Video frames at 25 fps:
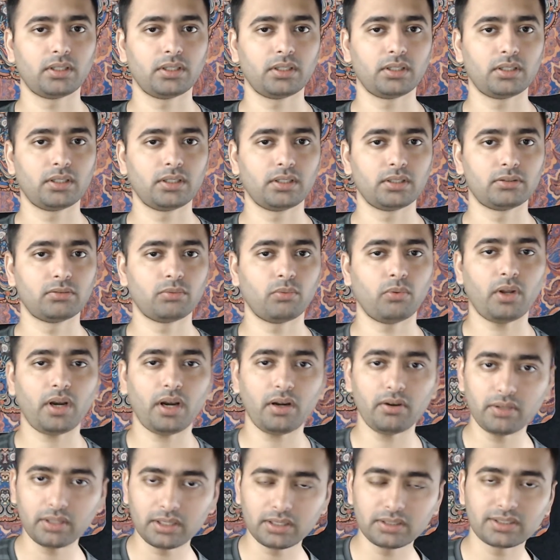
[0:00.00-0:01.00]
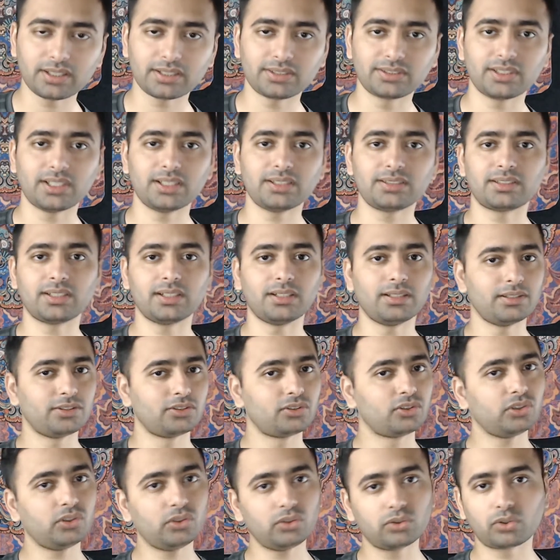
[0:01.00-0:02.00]
So what I really suggest is
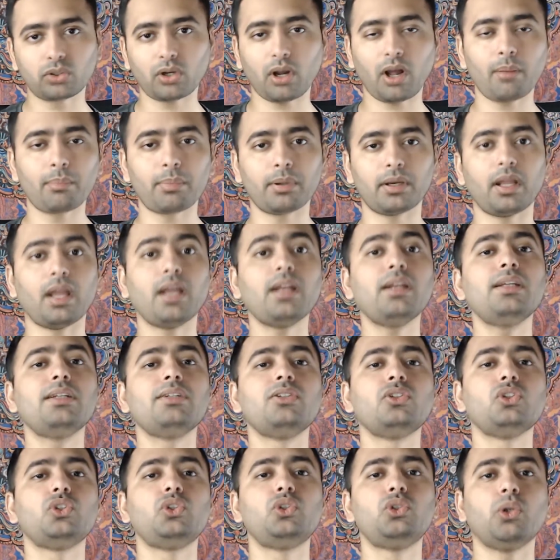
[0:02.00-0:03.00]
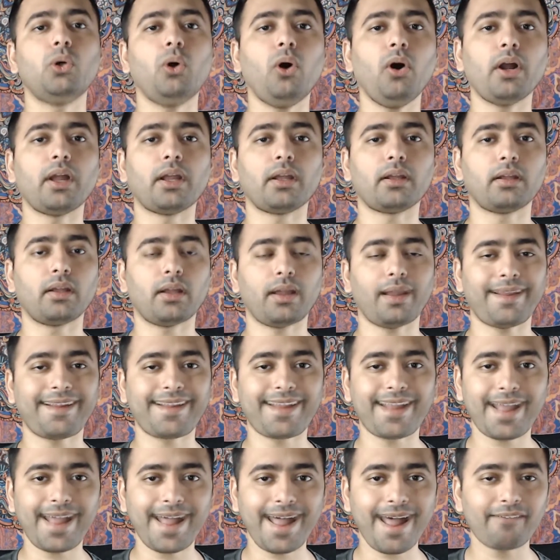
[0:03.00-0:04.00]
just drop it and enjoy.
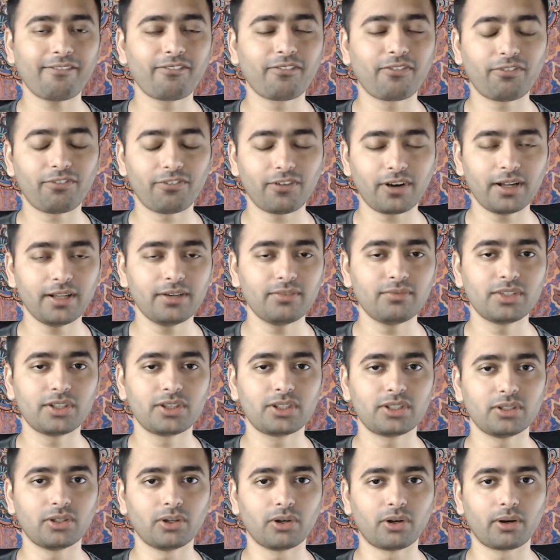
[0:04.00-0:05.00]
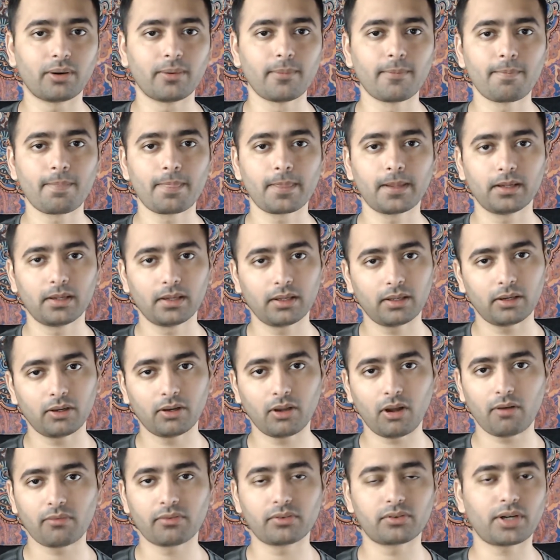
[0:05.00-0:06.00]
Have fun with your law
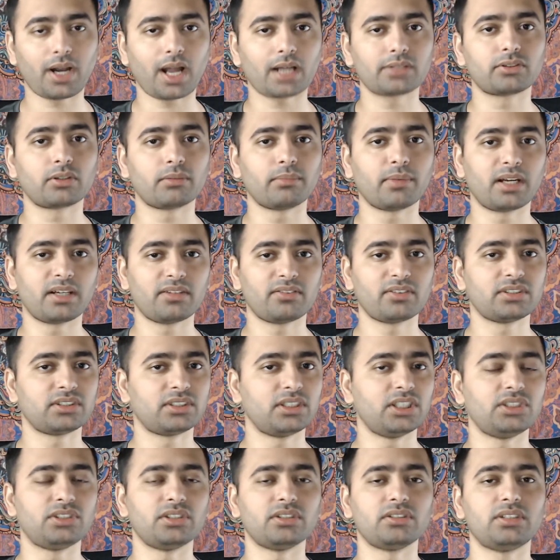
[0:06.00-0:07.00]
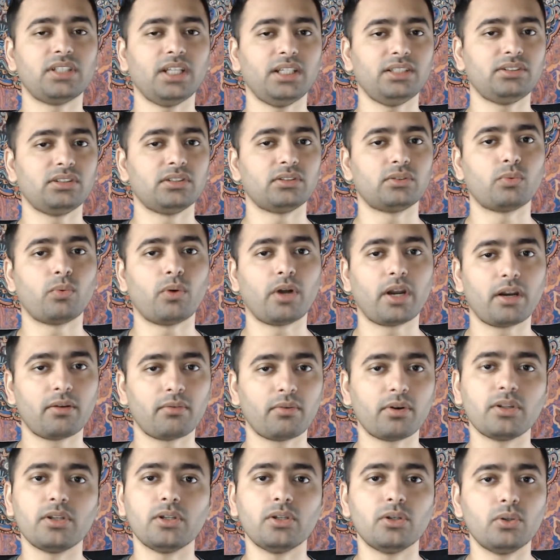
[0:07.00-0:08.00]
of attraction manifestation sessions, whatever
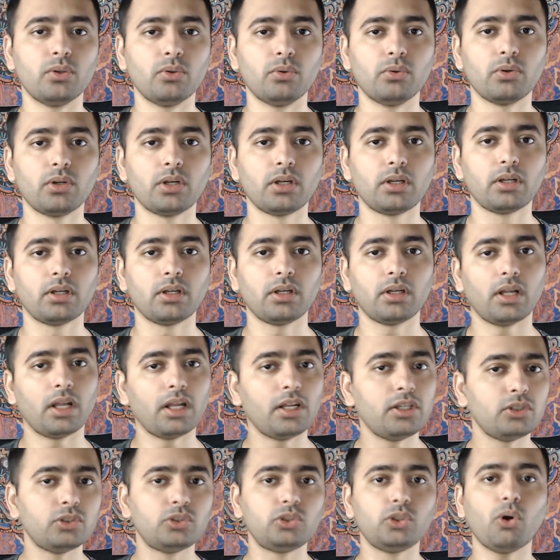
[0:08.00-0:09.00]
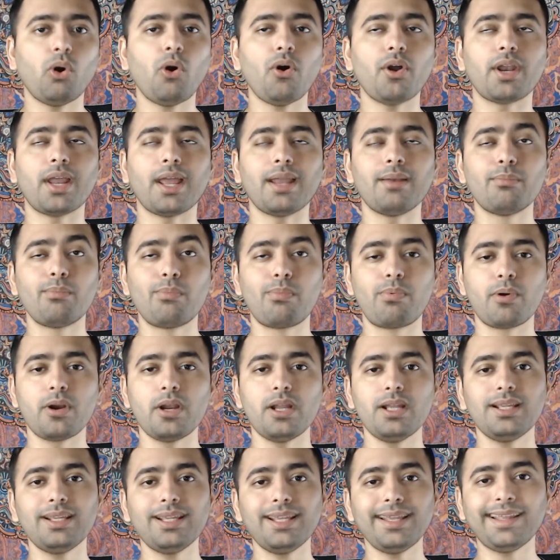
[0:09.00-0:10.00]
you do. Enjoy it, and
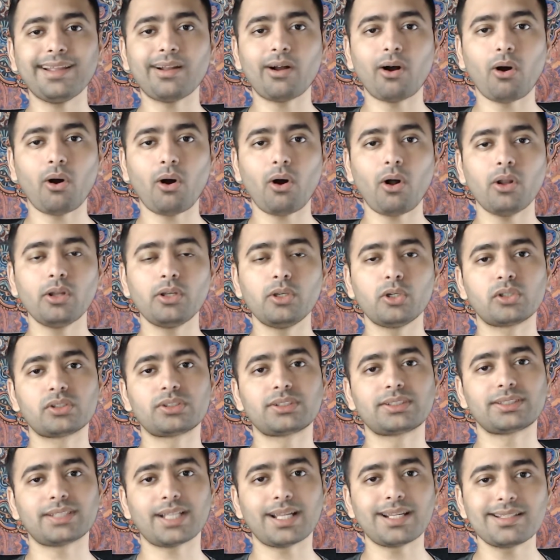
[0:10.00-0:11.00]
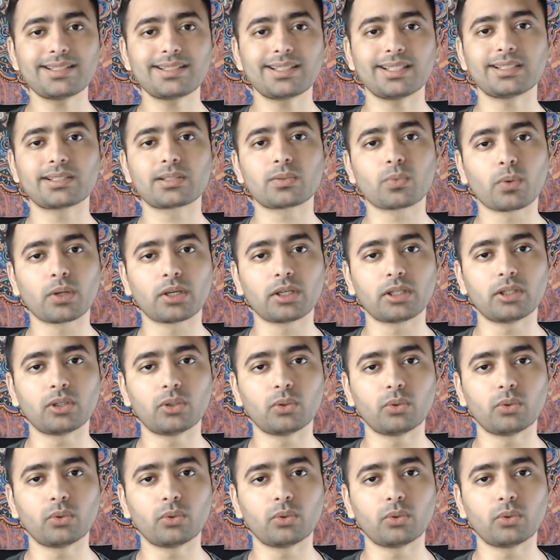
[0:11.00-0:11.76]
bringing all your senses when you do it,